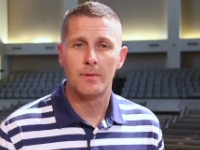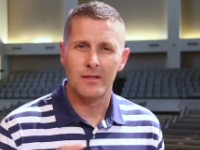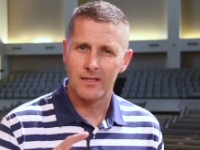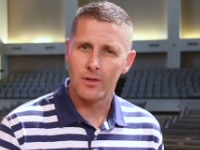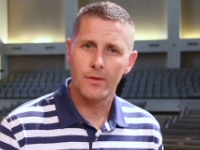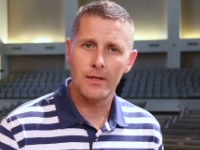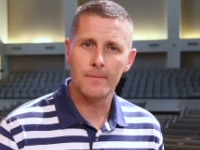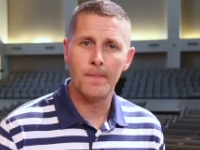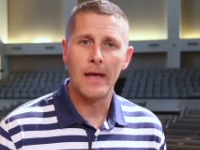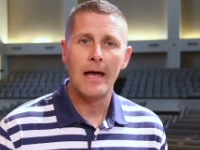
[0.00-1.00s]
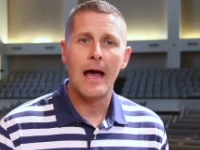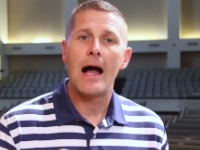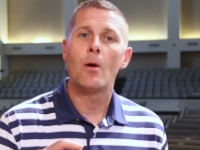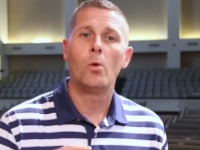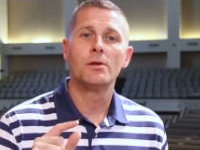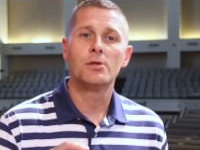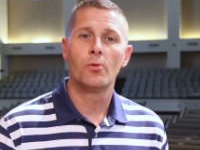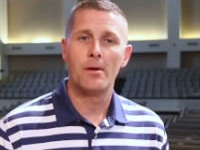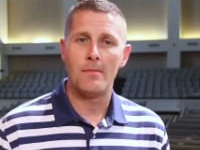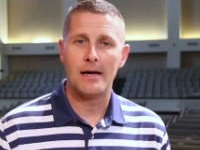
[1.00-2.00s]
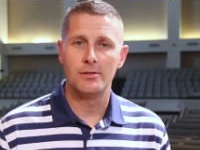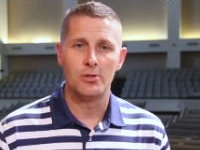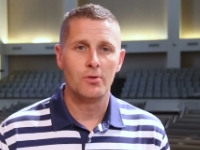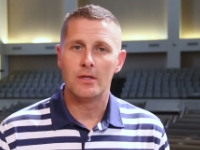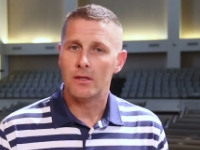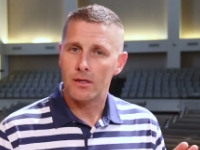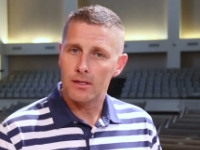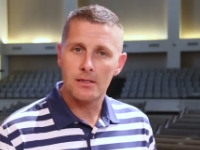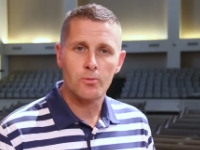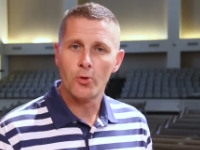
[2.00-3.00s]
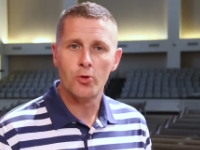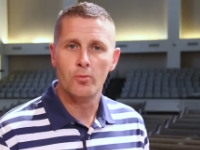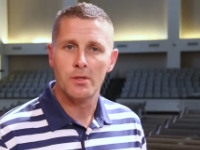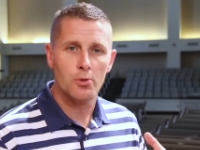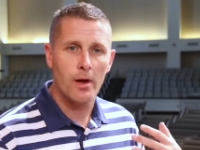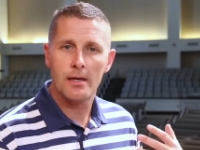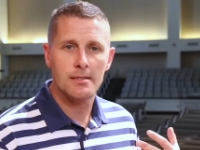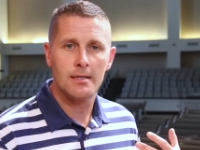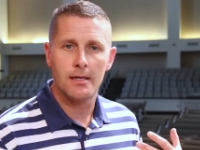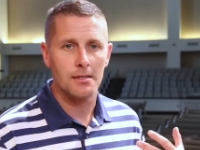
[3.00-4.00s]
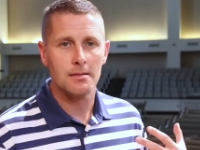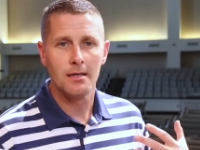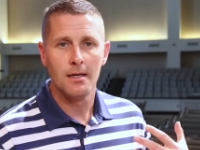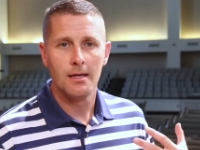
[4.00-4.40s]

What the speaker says: But until then, I want to remind you that this room, as great as it is